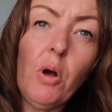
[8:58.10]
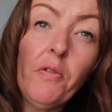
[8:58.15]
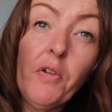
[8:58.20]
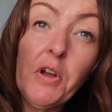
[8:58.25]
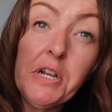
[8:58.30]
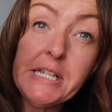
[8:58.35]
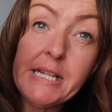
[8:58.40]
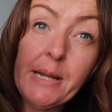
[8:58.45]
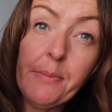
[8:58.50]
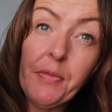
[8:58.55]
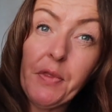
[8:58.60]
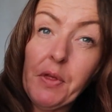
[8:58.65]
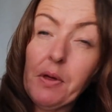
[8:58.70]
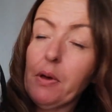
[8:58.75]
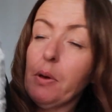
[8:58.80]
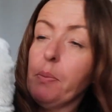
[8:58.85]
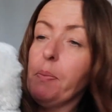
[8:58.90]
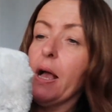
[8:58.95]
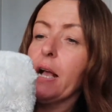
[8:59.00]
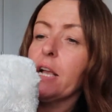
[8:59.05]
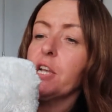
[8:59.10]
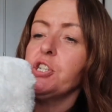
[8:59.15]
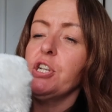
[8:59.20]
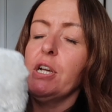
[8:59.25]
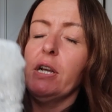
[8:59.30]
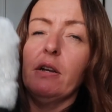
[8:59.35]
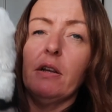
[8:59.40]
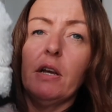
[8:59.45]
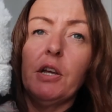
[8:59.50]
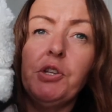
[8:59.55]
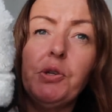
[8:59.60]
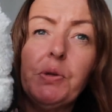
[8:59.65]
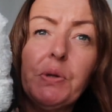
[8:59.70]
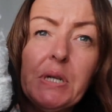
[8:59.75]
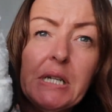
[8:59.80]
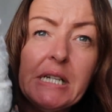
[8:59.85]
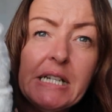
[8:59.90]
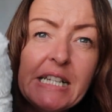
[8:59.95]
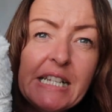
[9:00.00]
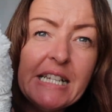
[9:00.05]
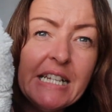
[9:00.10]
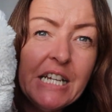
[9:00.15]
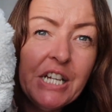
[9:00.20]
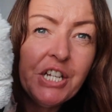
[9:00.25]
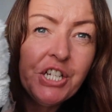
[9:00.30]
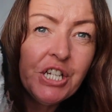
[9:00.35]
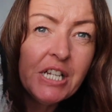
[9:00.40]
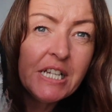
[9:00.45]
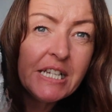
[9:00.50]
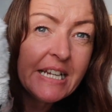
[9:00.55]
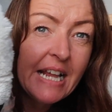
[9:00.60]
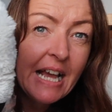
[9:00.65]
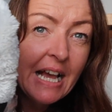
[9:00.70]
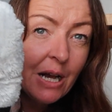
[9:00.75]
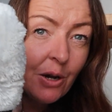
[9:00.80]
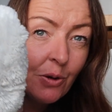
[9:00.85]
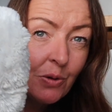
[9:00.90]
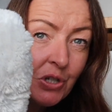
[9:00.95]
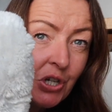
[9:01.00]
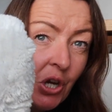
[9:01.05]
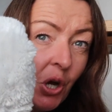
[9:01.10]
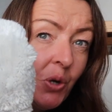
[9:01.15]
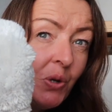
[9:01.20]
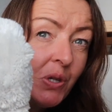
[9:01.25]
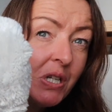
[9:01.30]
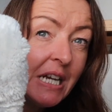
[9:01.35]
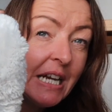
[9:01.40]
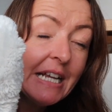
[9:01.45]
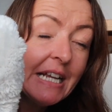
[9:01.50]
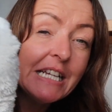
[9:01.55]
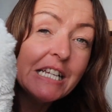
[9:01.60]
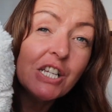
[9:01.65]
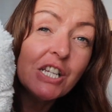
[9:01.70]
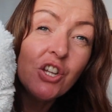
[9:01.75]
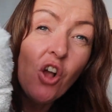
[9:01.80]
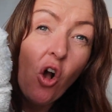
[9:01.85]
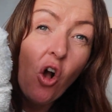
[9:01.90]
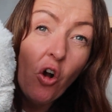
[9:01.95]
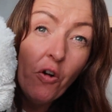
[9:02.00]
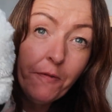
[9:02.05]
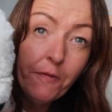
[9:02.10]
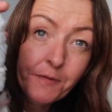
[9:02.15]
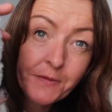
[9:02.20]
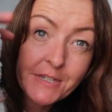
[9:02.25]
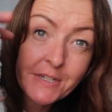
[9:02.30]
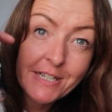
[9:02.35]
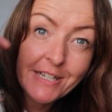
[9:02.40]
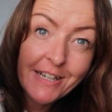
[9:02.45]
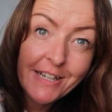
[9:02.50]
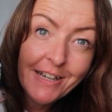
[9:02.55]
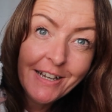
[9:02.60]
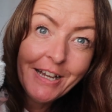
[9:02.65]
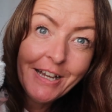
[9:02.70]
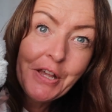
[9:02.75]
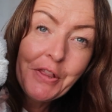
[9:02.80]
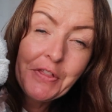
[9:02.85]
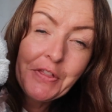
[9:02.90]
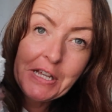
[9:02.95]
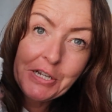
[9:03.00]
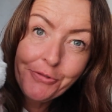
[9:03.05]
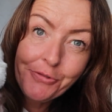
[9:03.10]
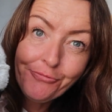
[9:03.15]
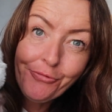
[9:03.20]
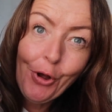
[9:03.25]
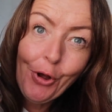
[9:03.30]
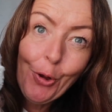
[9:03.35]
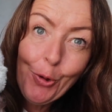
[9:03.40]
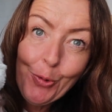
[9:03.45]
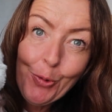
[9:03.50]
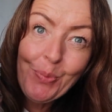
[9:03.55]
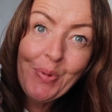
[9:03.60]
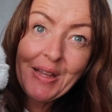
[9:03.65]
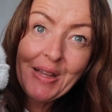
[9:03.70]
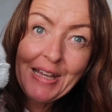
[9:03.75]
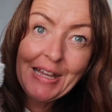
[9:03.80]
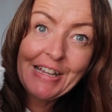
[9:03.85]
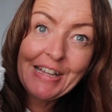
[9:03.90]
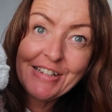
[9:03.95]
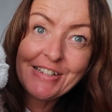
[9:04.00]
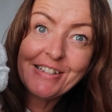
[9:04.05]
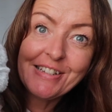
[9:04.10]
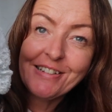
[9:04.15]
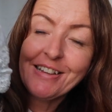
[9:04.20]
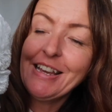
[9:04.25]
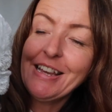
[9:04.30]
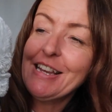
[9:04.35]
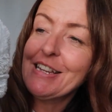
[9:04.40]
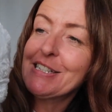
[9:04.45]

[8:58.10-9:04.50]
I've unzipped the packaging, and you can see just how totally soft this robe is. It